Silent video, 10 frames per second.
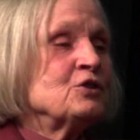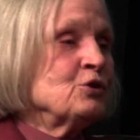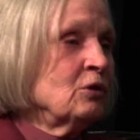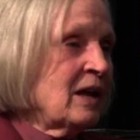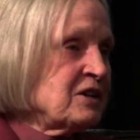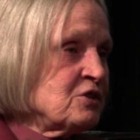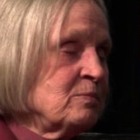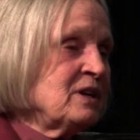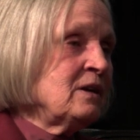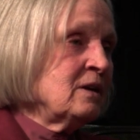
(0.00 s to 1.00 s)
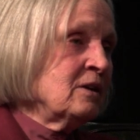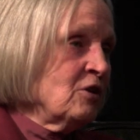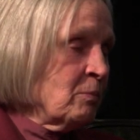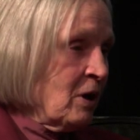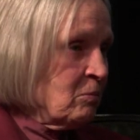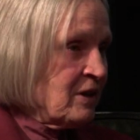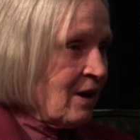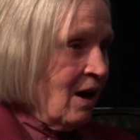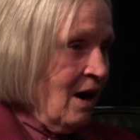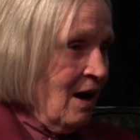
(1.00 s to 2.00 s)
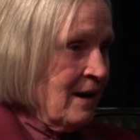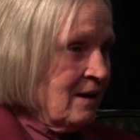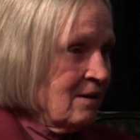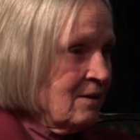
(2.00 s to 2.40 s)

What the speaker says: do you like to be in the public eye